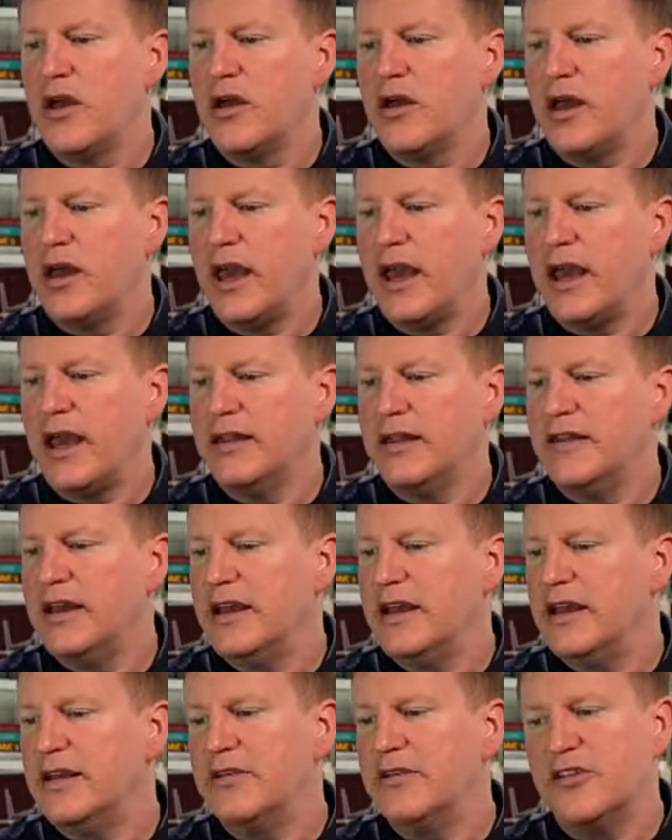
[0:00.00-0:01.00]
And
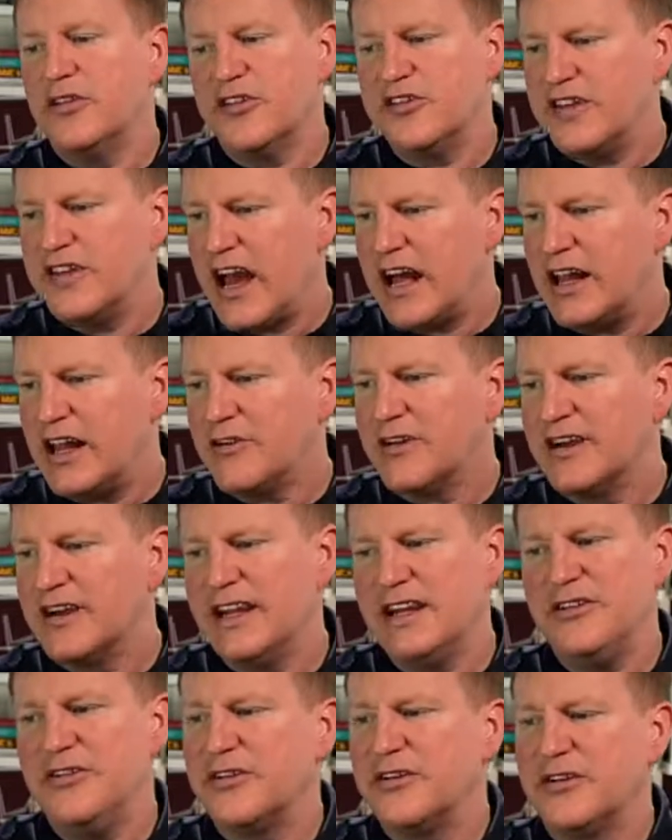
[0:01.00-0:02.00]
then the salary,
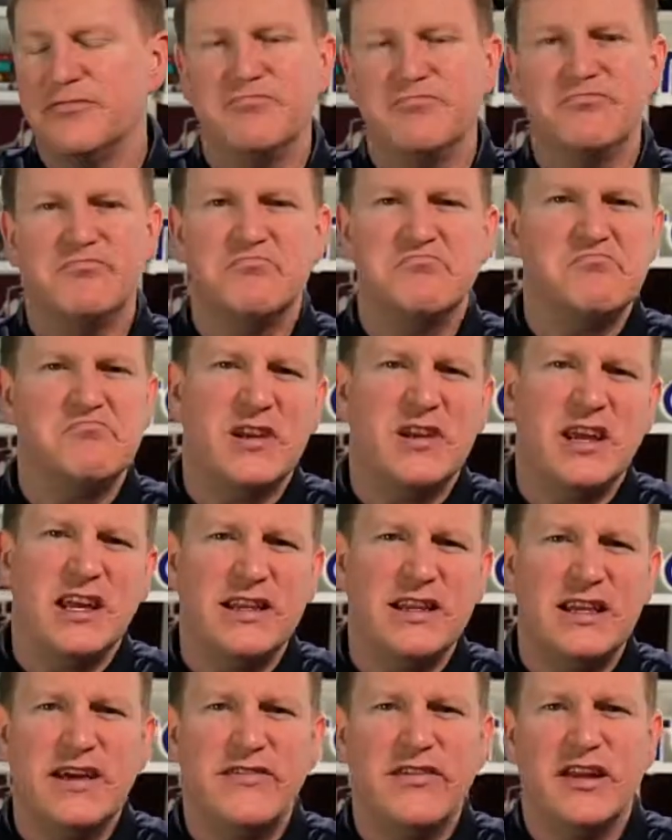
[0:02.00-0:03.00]
you
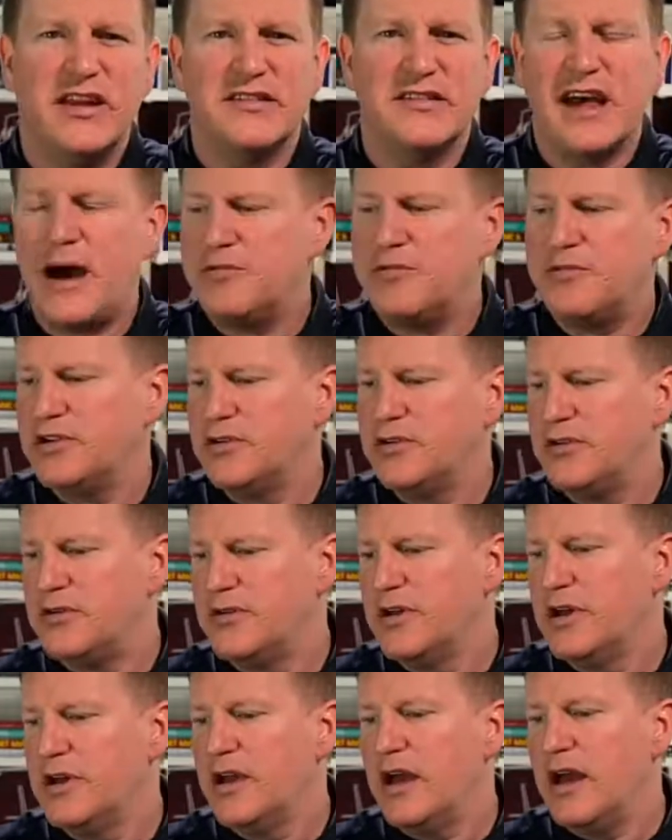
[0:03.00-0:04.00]
leave it as optional.
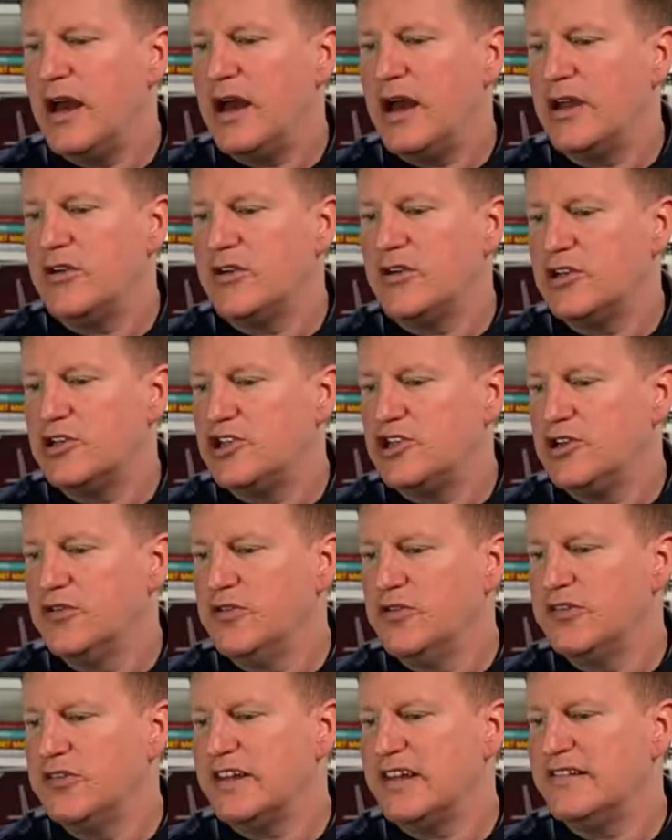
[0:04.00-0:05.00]
You can
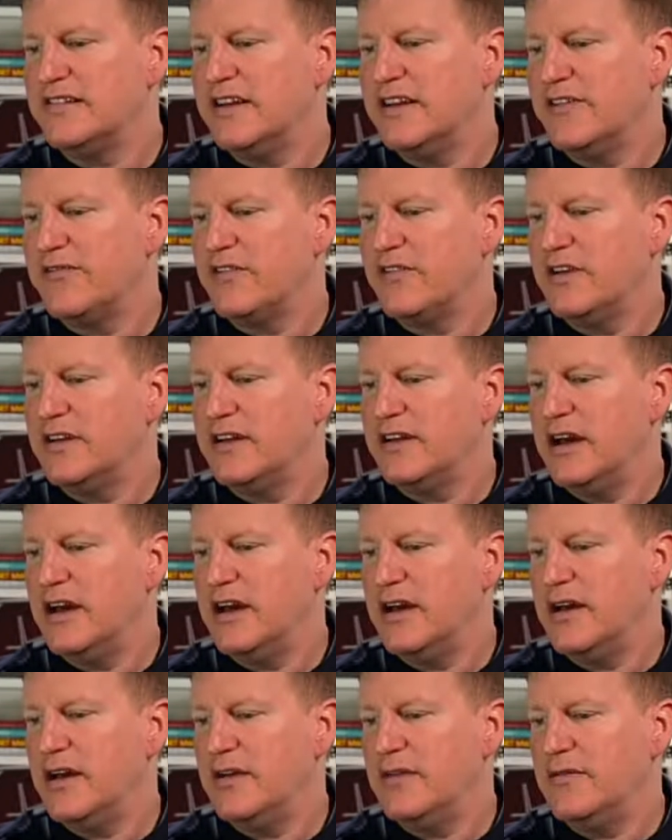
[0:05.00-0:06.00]
choose these different,
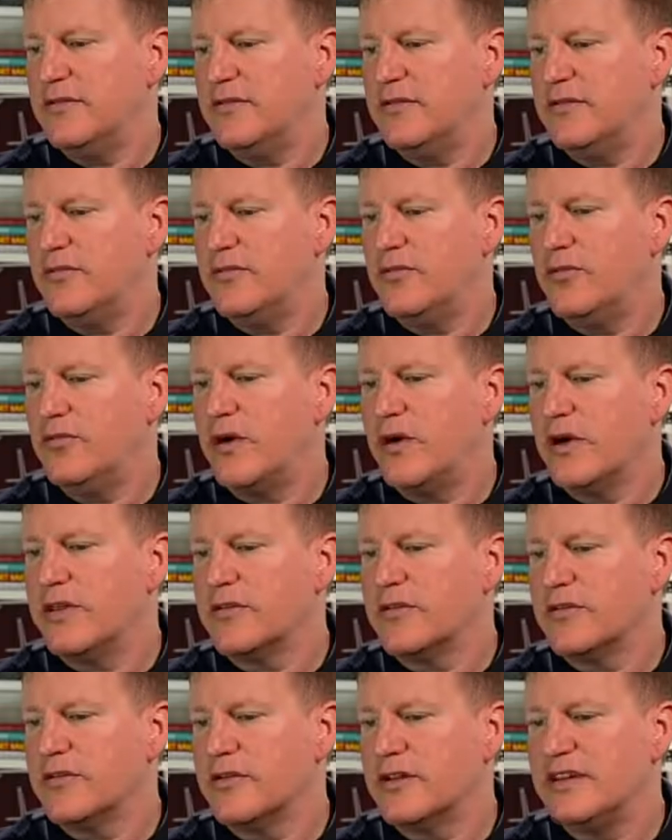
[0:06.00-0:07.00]

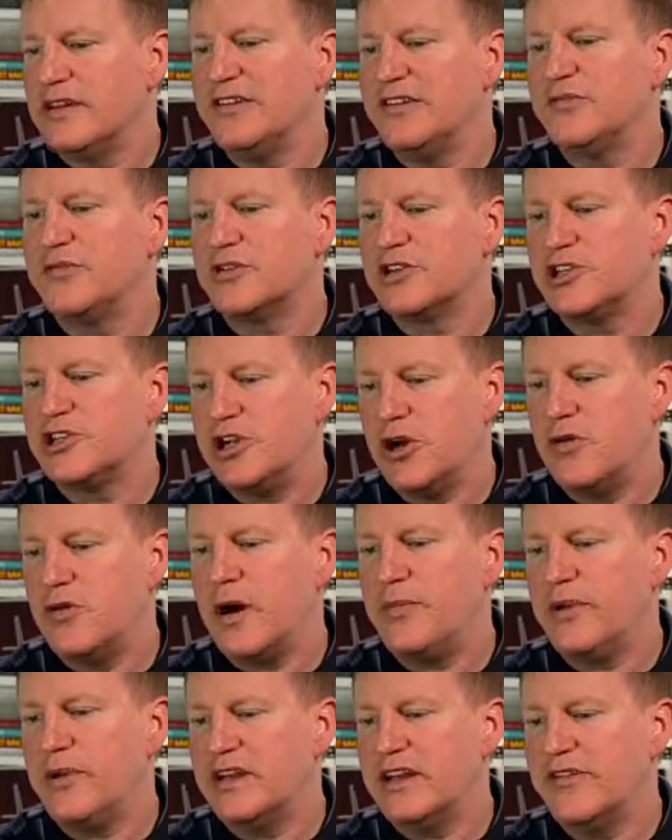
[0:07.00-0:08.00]
whether these will show
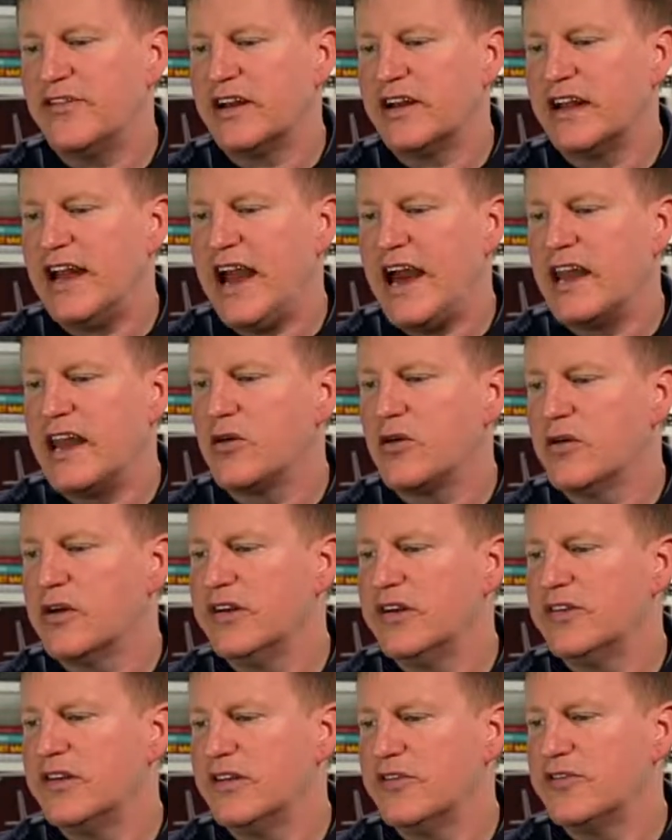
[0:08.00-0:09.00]
up in different
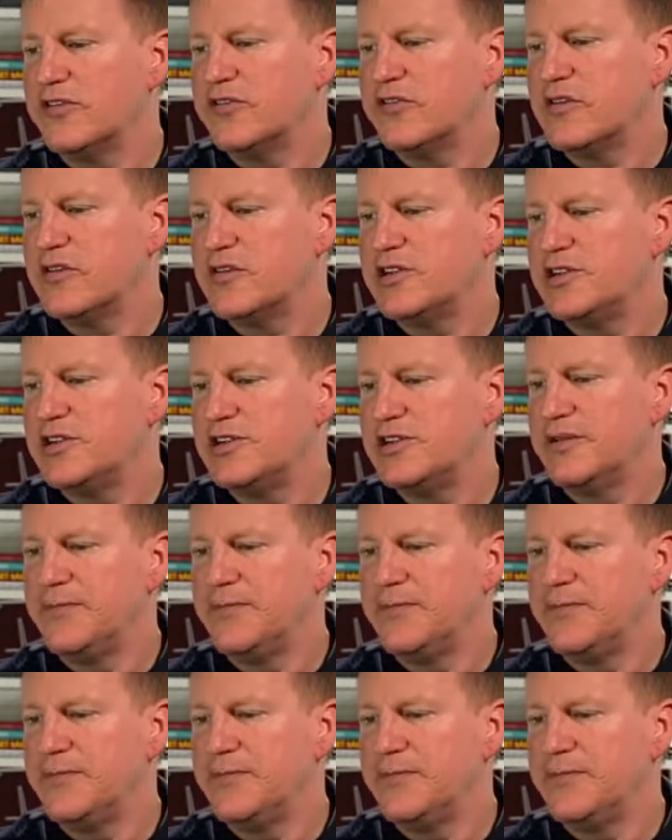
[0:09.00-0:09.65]
categories on the search,